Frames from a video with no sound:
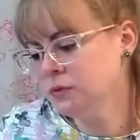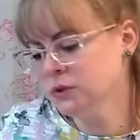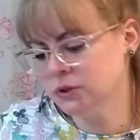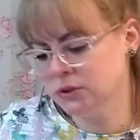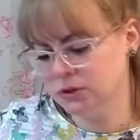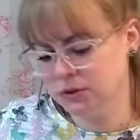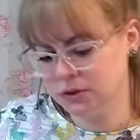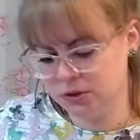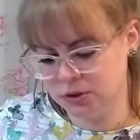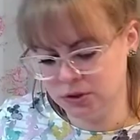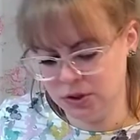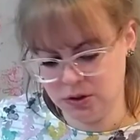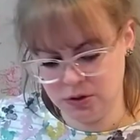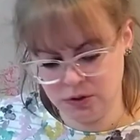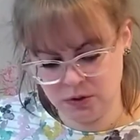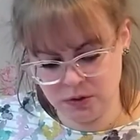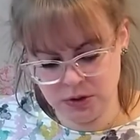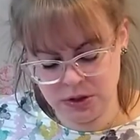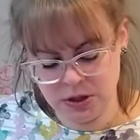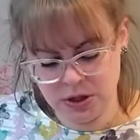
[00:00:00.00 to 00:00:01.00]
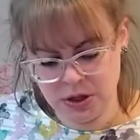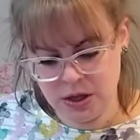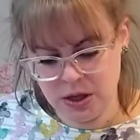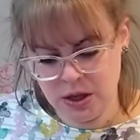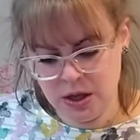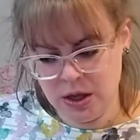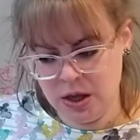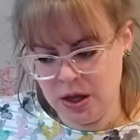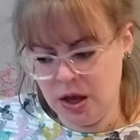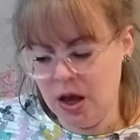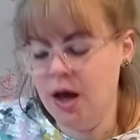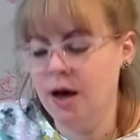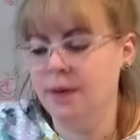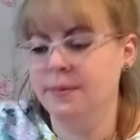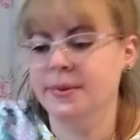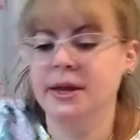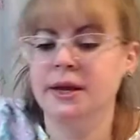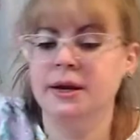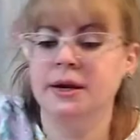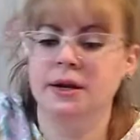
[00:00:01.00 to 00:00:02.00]
So,
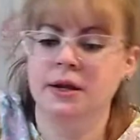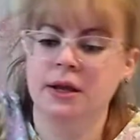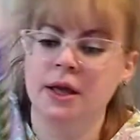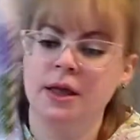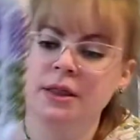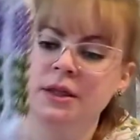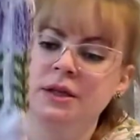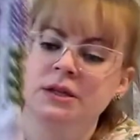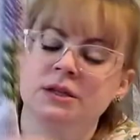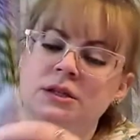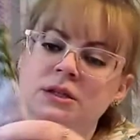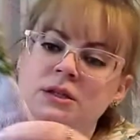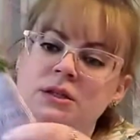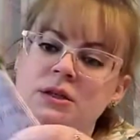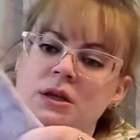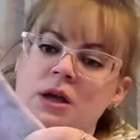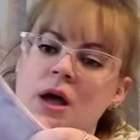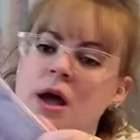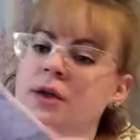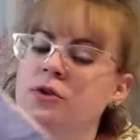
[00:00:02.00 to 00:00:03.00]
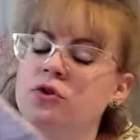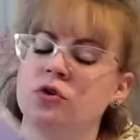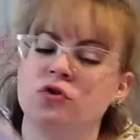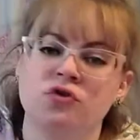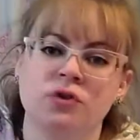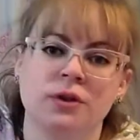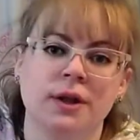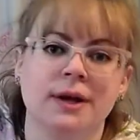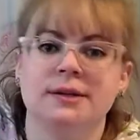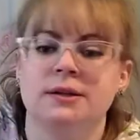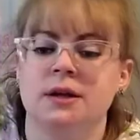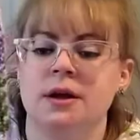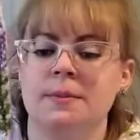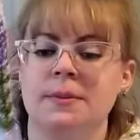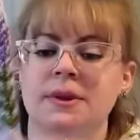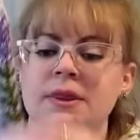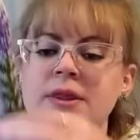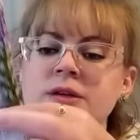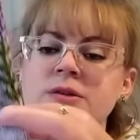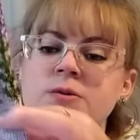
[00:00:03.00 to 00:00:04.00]
and again, this, I told you last time,
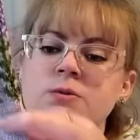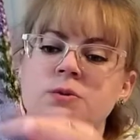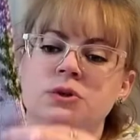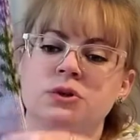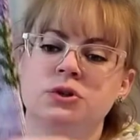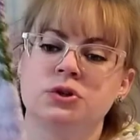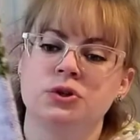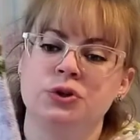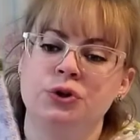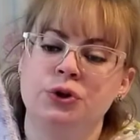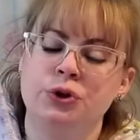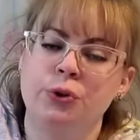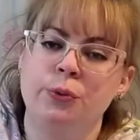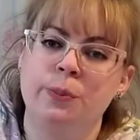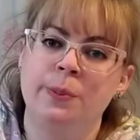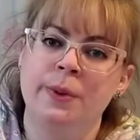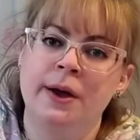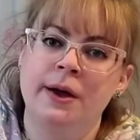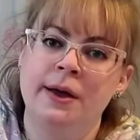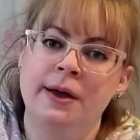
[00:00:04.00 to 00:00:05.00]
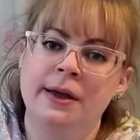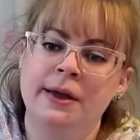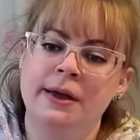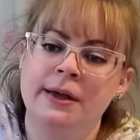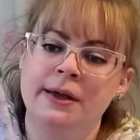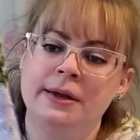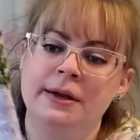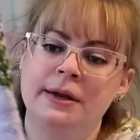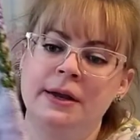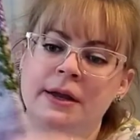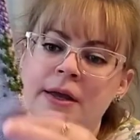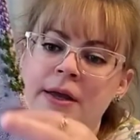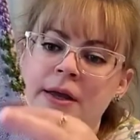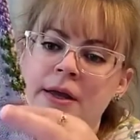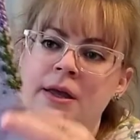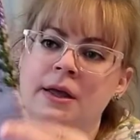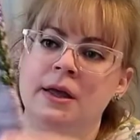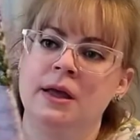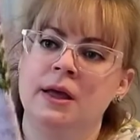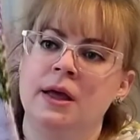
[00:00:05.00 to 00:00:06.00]
but this was Lupine,
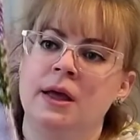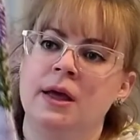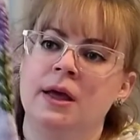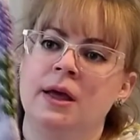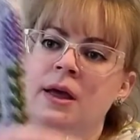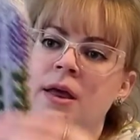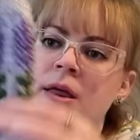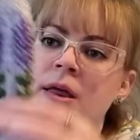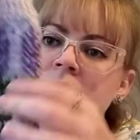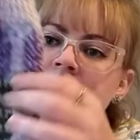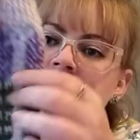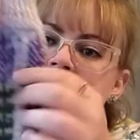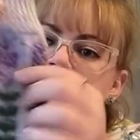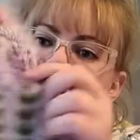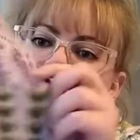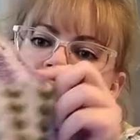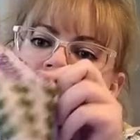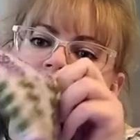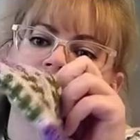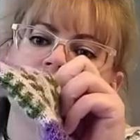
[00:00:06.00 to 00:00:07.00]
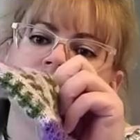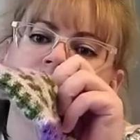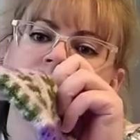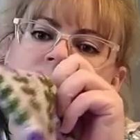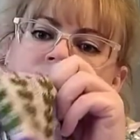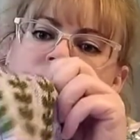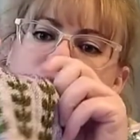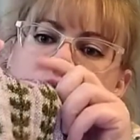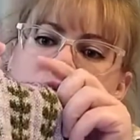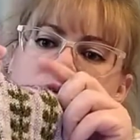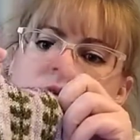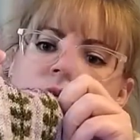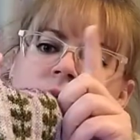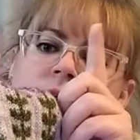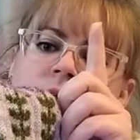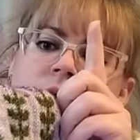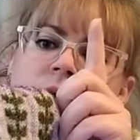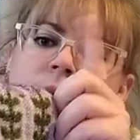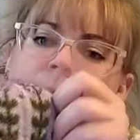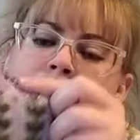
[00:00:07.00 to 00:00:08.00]
this is
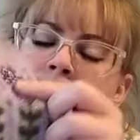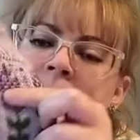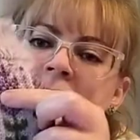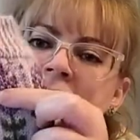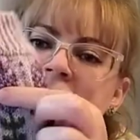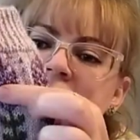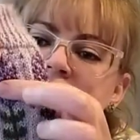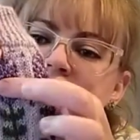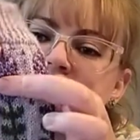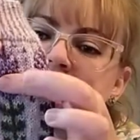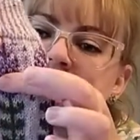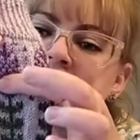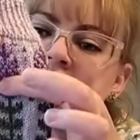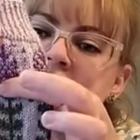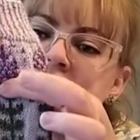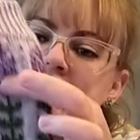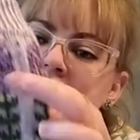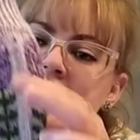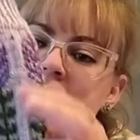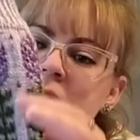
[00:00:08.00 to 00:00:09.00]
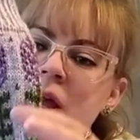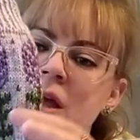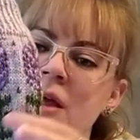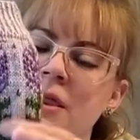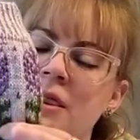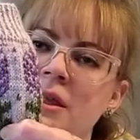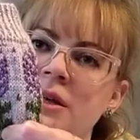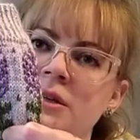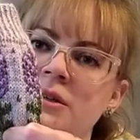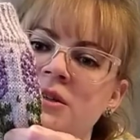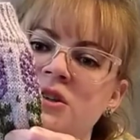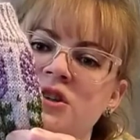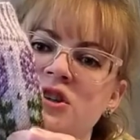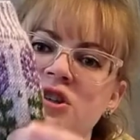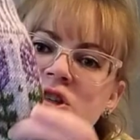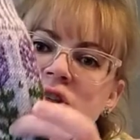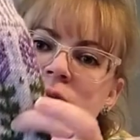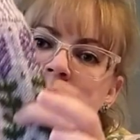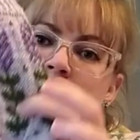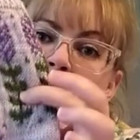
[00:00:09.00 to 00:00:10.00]
Majesty, and this
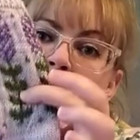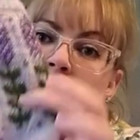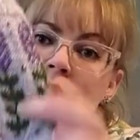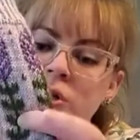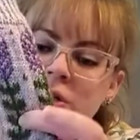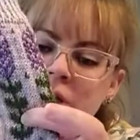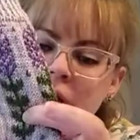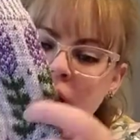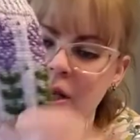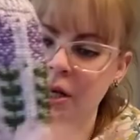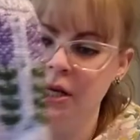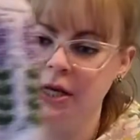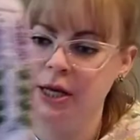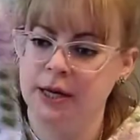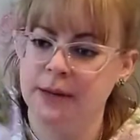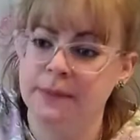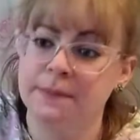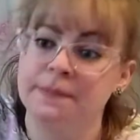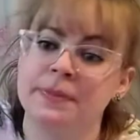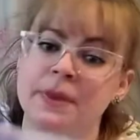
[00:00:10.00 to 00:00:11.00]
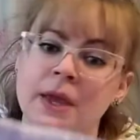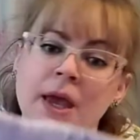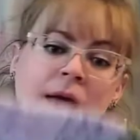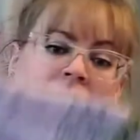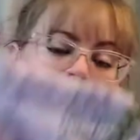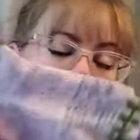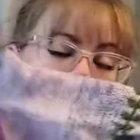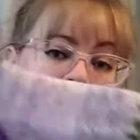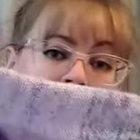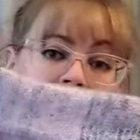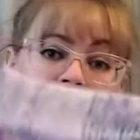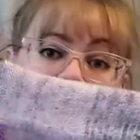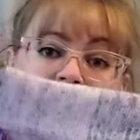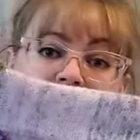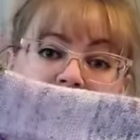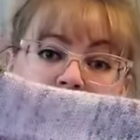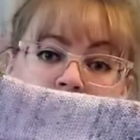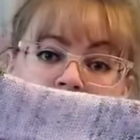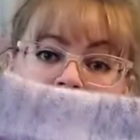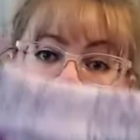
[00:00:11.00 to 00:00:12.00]
is Martini. And
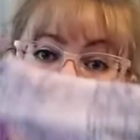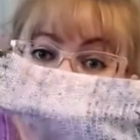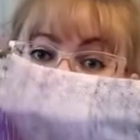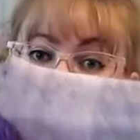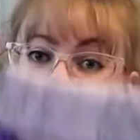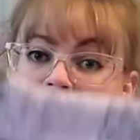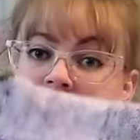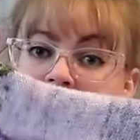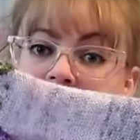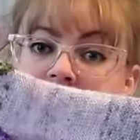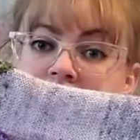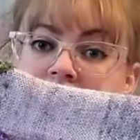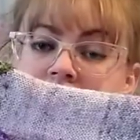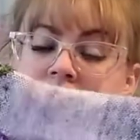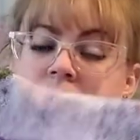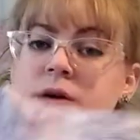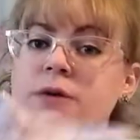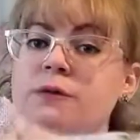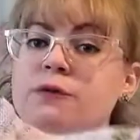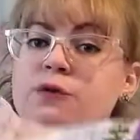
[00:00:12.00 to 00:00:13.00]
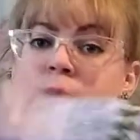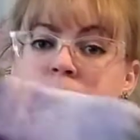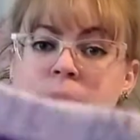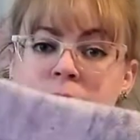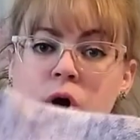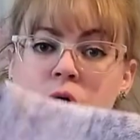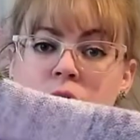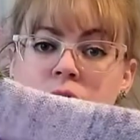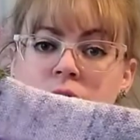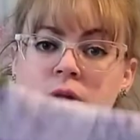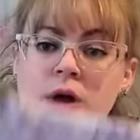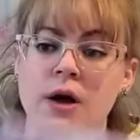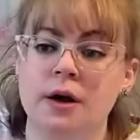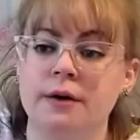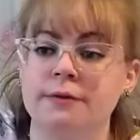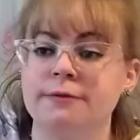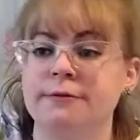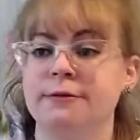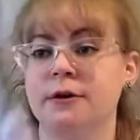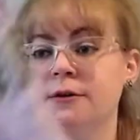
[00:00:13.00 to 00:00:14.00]
this was a kit from Yarn
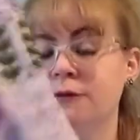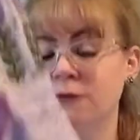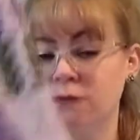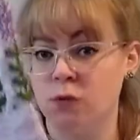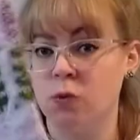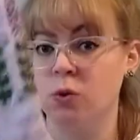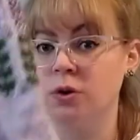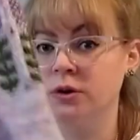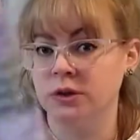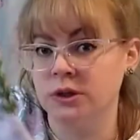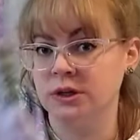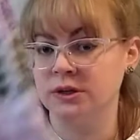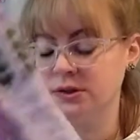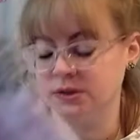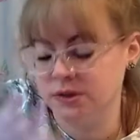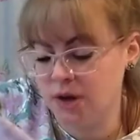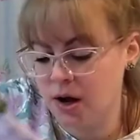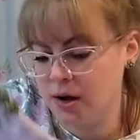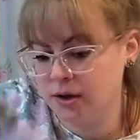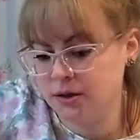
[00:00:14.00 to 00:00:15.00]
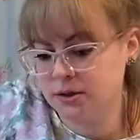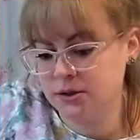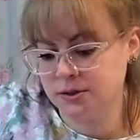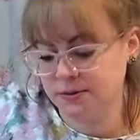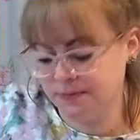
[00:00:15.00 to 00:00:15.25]
Love for these socks.